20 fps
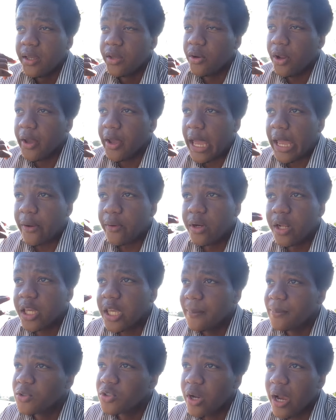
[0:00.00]
I'm gonna
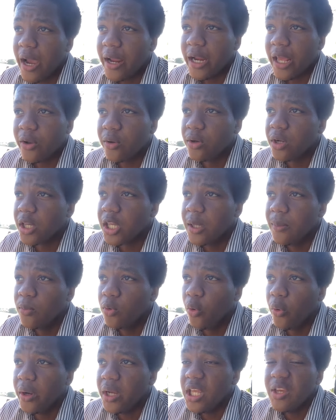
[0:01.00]
keep trying, I'm gonna keep
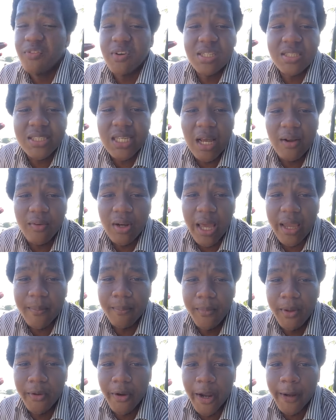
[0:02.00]
going. Even self like
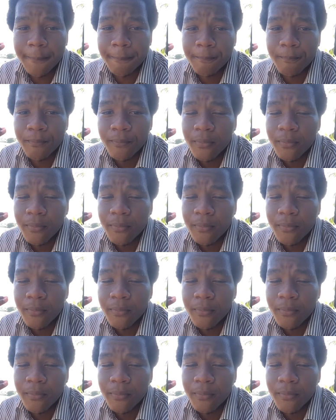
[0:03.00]
me, right?